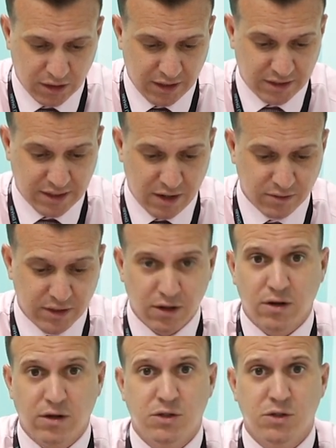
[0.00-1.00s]
It sounded
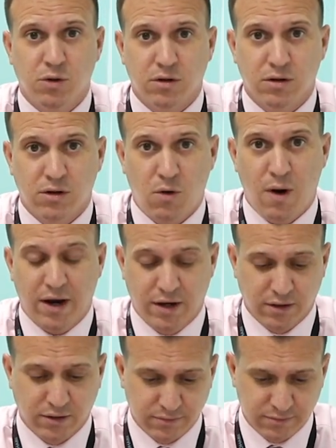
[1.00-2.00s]
like a duck
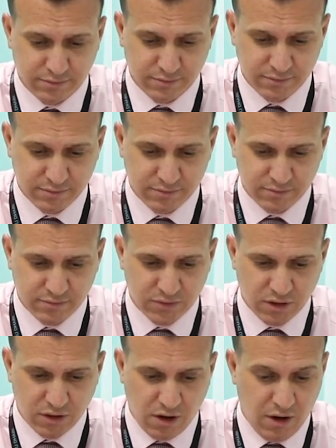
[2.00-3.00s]
quacking.
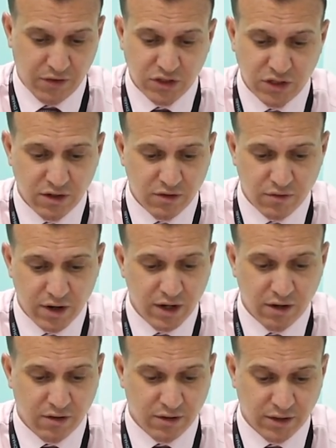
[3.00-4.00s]
Either she didn't
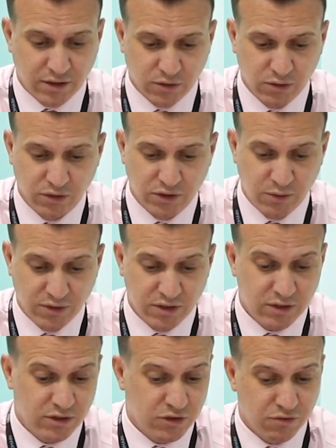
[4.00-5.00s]
realise, or she was
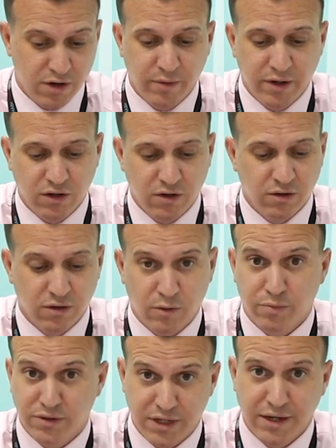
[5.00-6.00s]
extremely good
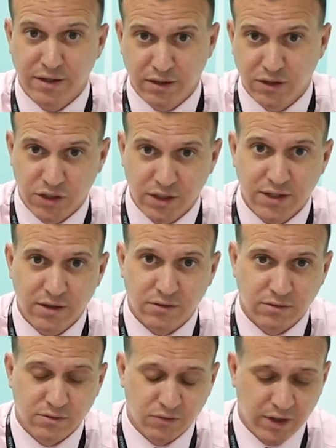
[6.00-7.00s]
at pretending she
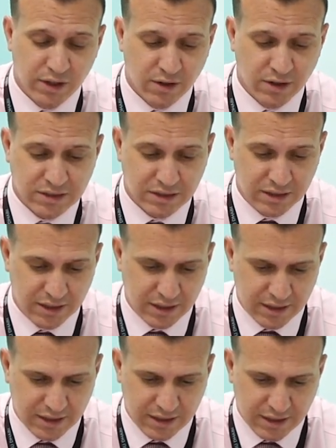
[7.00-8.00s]
didn't realise.
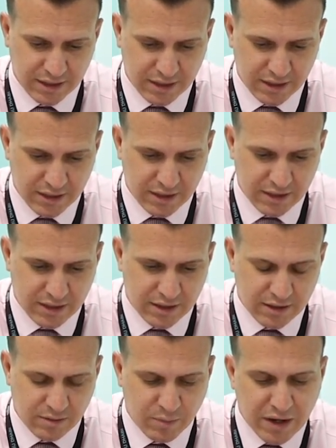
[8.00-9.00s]

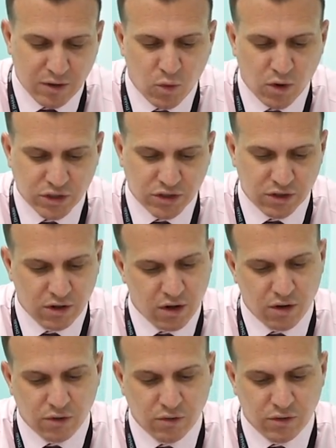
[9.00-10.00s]
Ben watched her
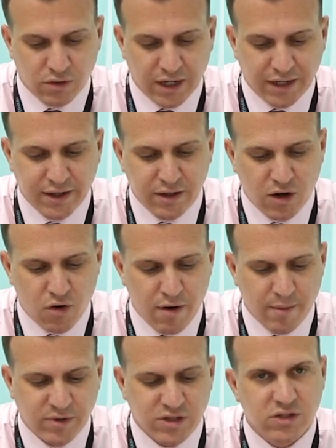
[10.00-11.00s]
go, and then
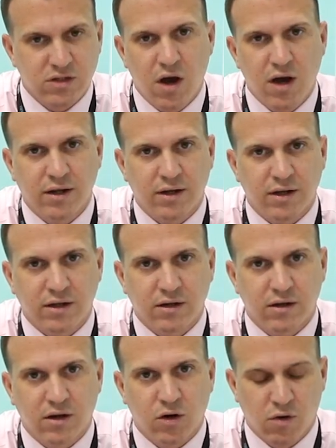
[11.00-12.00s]
crept silently
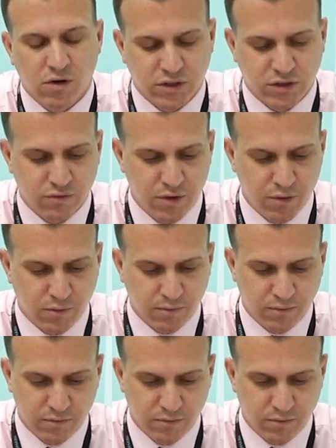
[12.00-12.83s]
across the room.